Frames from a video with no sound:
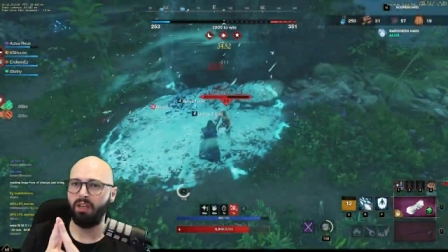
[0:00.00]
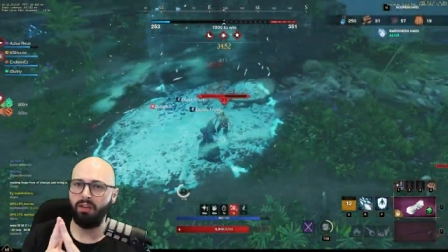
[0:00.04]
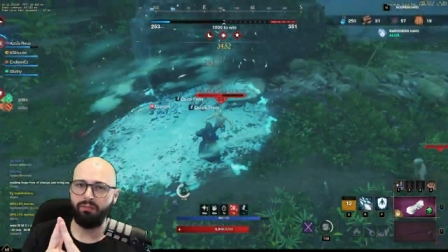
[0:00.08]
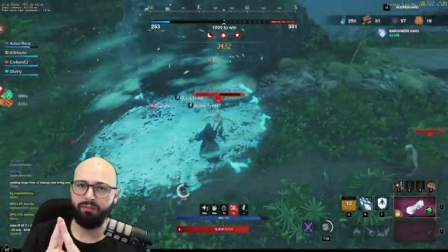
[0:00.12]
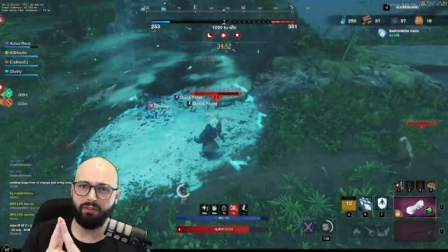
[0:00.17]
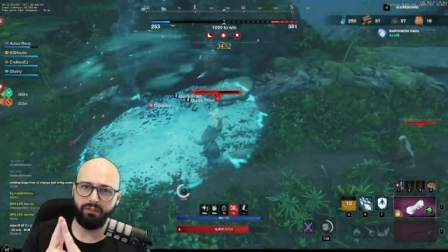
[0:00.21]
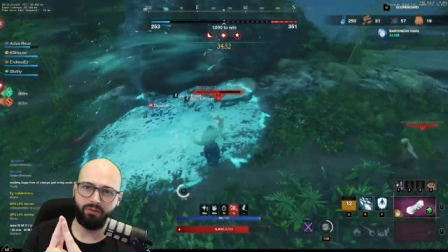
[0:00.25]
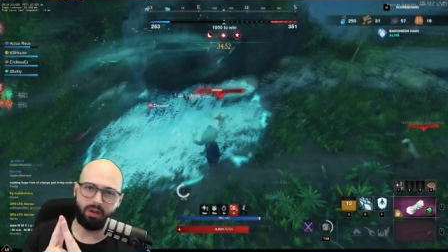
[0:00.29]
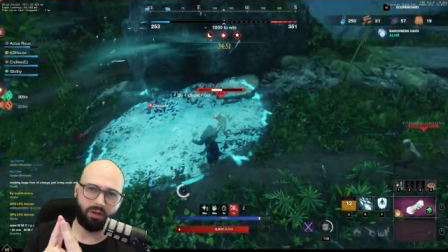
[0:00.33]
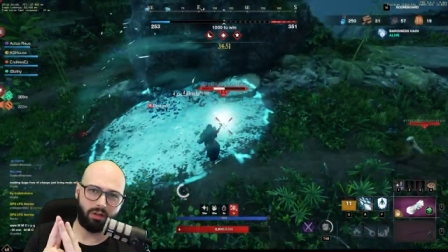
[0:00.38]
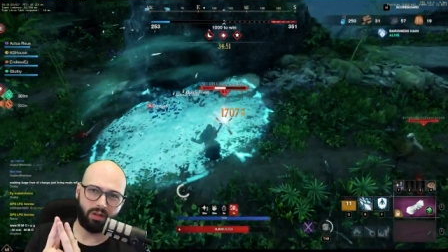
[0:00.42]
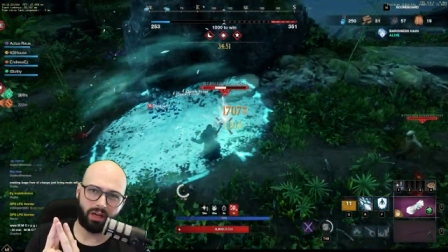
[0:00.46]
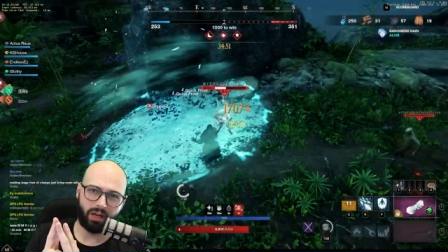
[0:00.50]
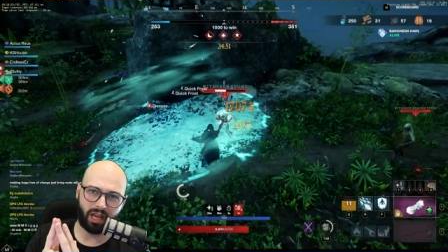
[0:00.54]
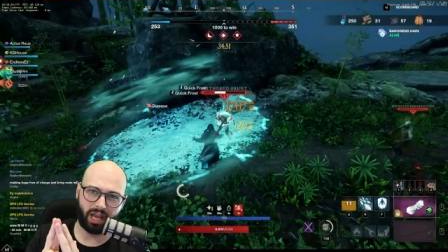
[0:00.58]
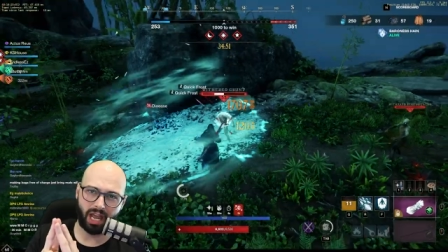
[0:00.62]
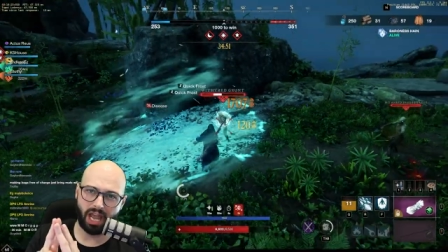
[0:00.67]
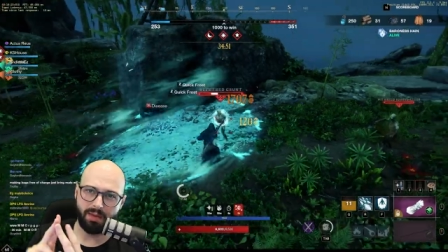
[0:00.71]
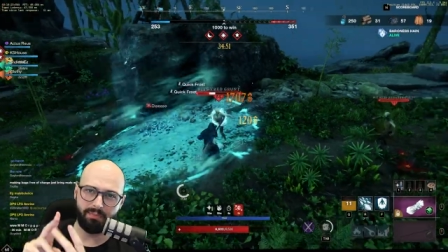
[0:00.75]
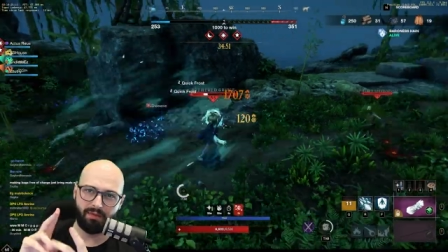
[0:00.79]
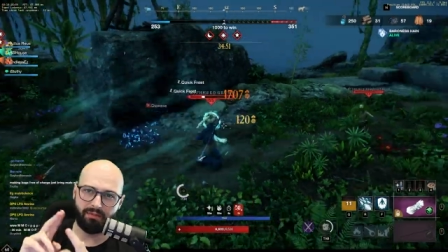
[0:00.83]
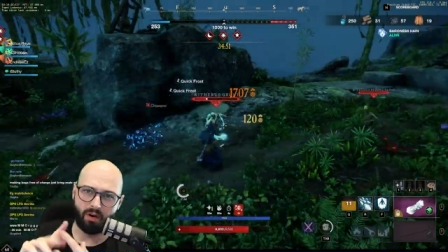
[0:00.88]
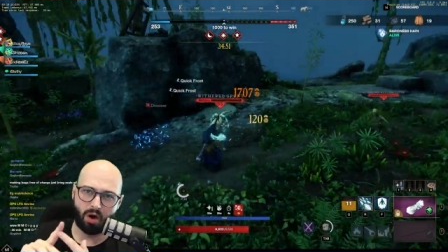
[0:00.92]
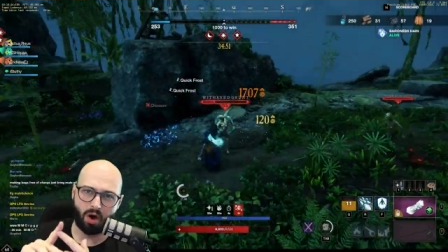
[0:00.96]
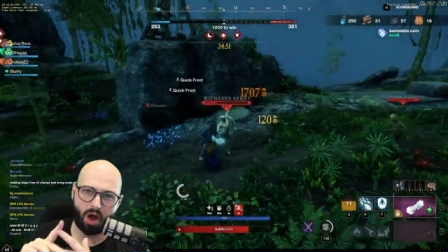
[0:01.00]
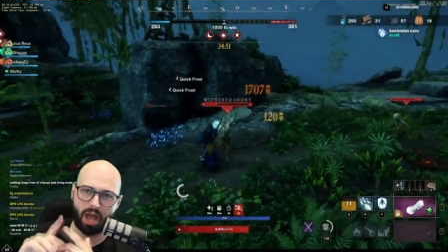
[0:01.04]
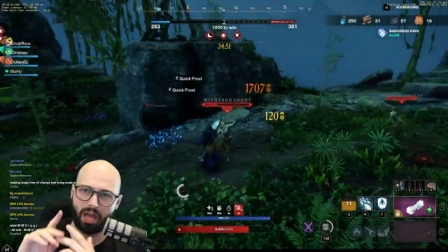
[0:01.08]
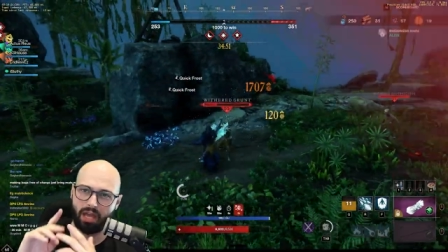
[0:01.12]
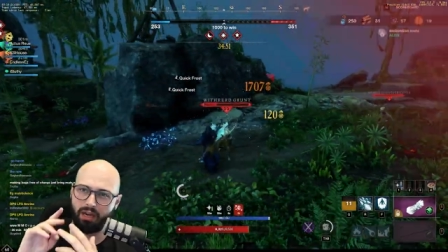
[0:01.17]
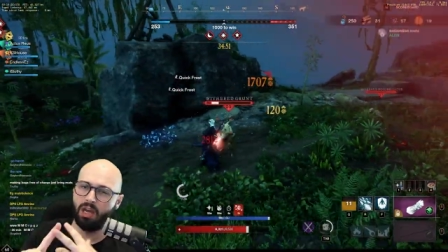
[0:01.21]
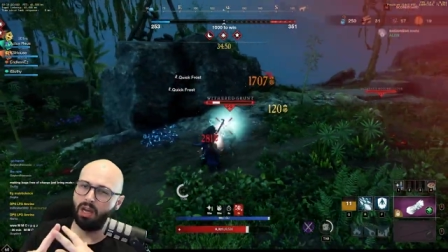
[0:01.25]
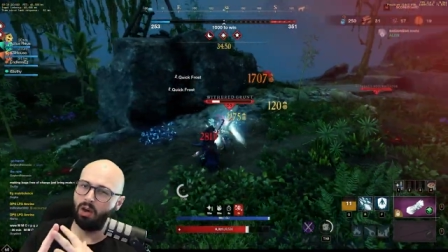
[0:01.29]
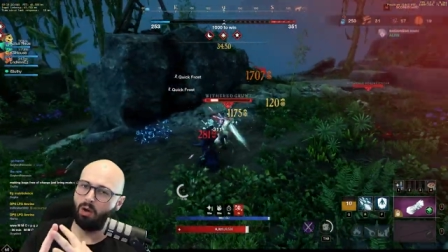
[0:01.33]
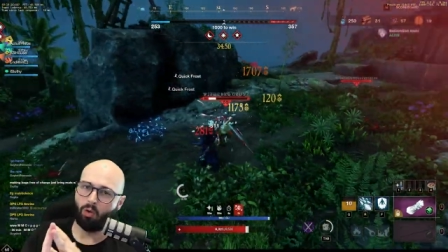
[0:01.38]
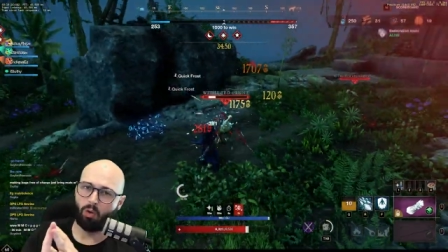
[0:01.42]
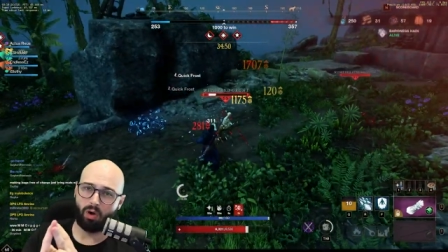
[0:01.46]
If you've got like a heap of
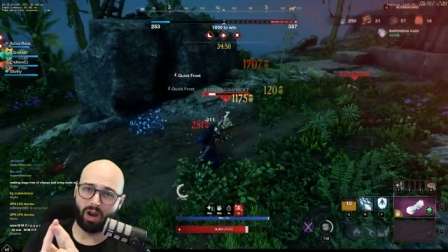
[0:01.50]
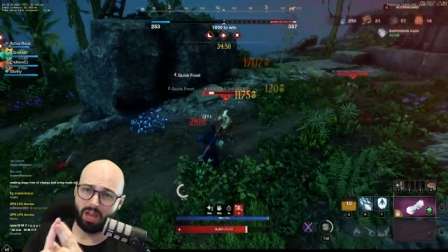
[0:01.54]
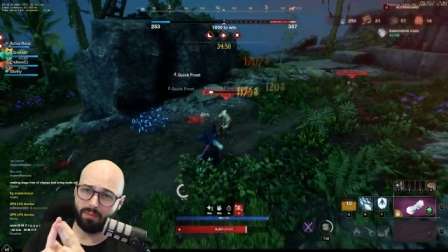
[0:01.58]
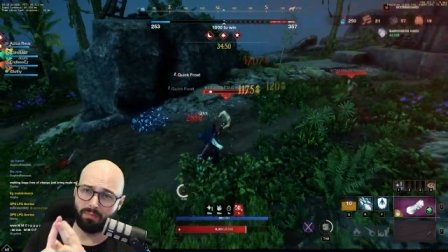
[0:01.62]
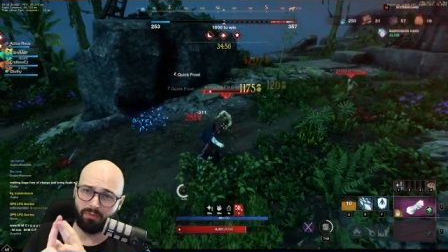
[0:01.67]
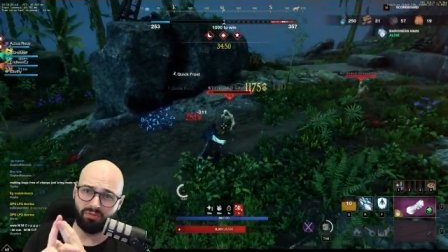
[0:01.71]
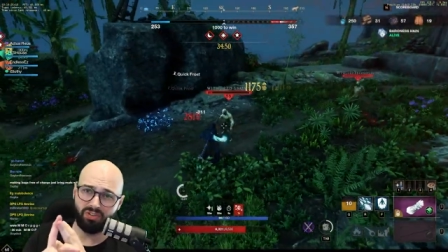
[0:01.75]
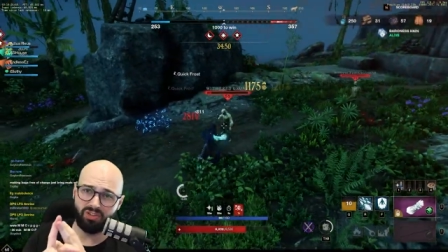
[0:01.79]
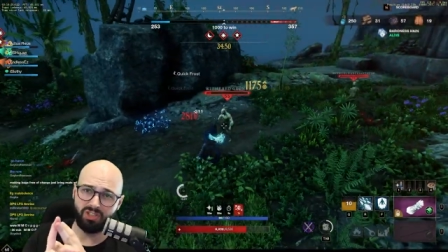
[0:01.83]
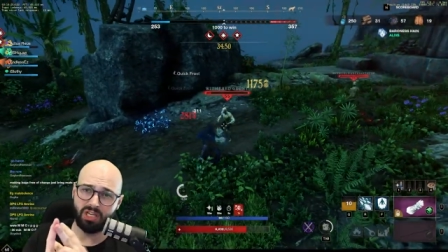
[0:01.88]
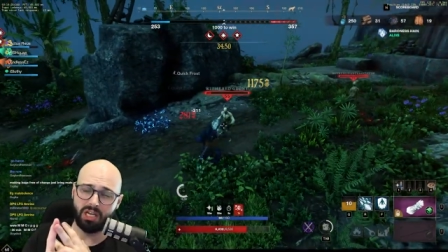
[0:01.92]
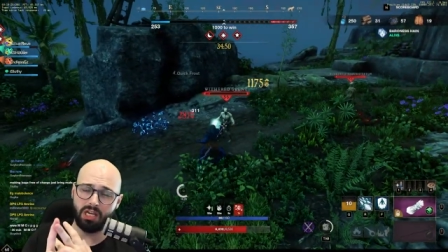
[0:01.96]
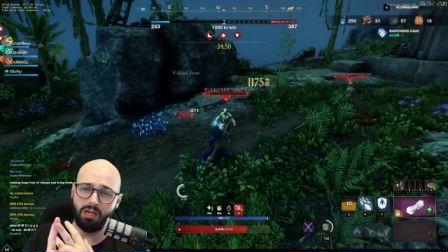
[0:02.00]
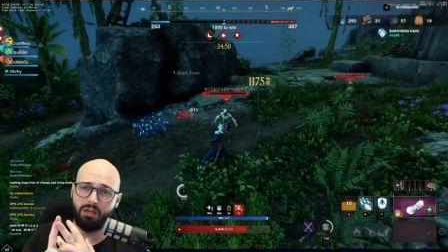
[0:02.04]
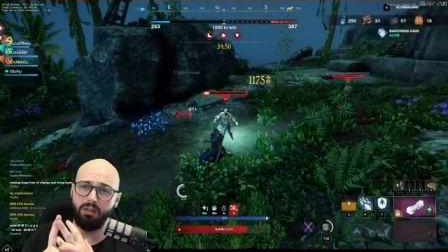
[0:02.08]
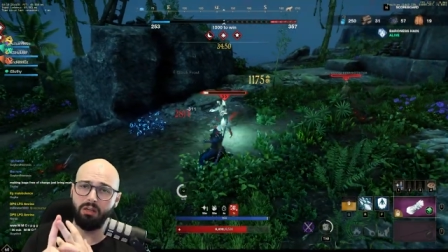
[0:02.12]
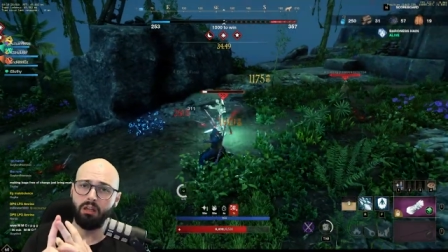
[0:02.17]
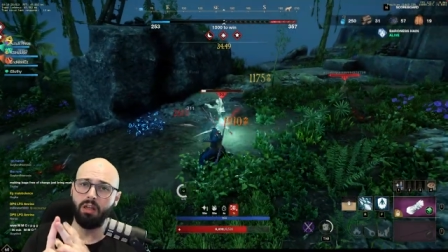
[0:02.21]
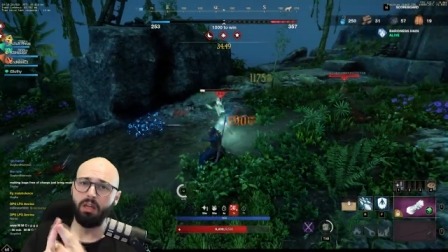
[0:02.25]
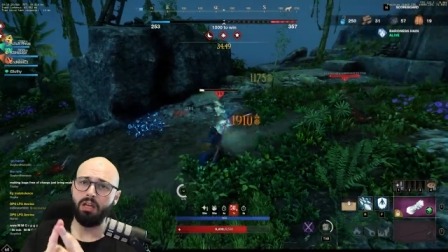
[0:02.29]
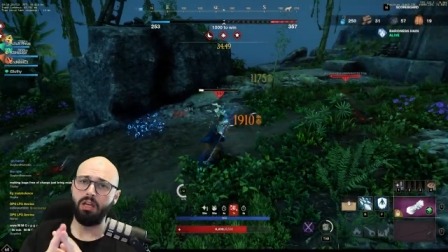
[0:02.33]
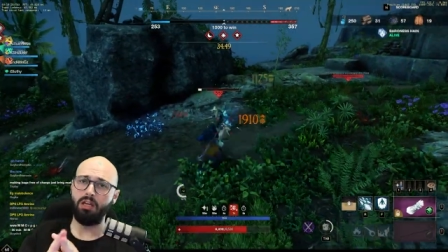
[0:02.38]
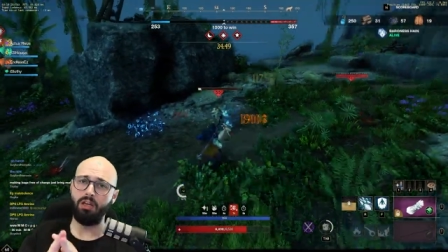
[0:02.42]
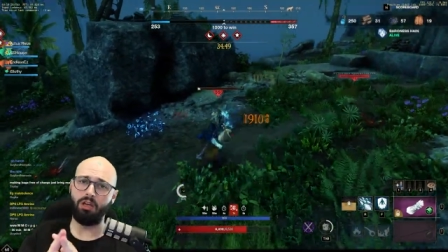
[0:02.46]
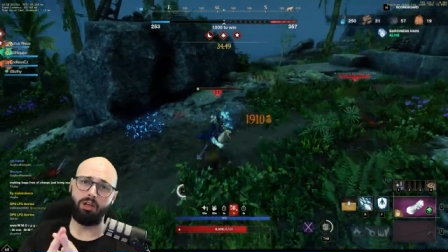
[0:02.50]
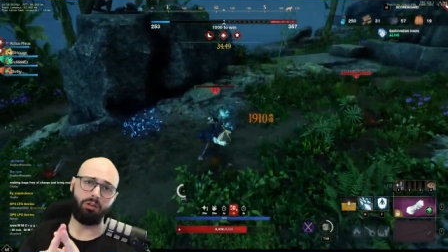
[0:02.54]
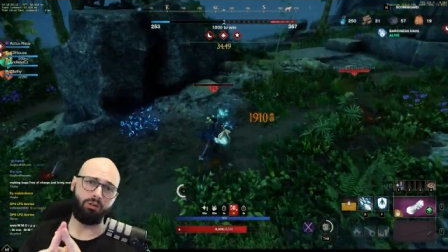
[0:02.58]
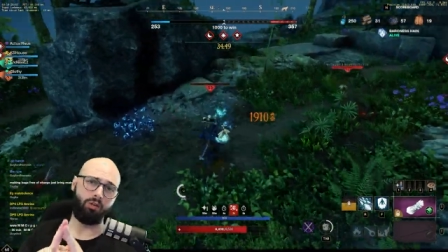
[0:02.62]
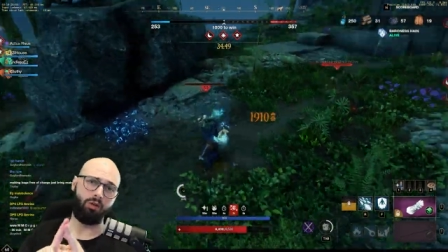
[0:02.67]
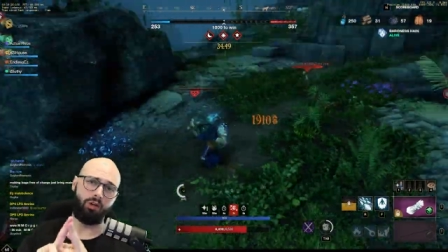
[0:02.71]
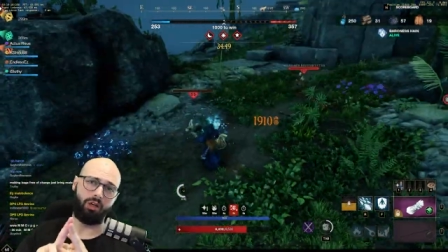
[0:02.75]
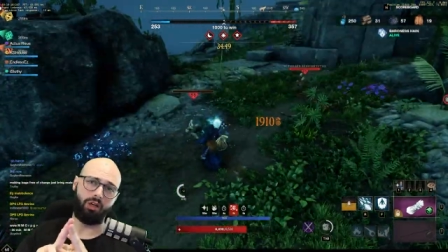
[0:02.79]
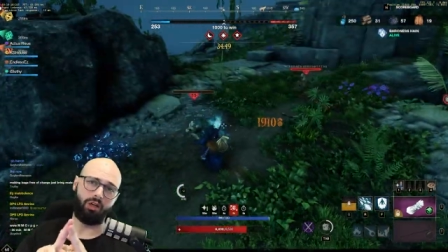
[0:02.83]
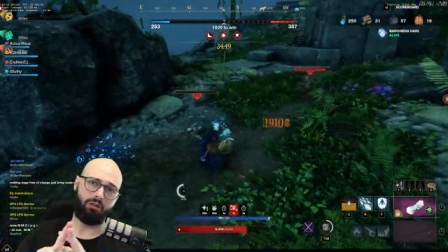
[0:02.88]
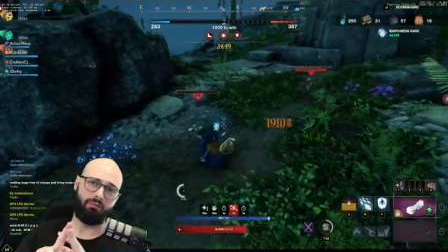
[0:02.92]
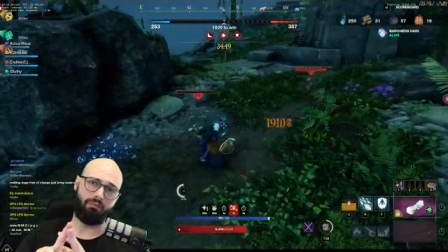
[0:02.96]
iron or a heap of steel, you could look at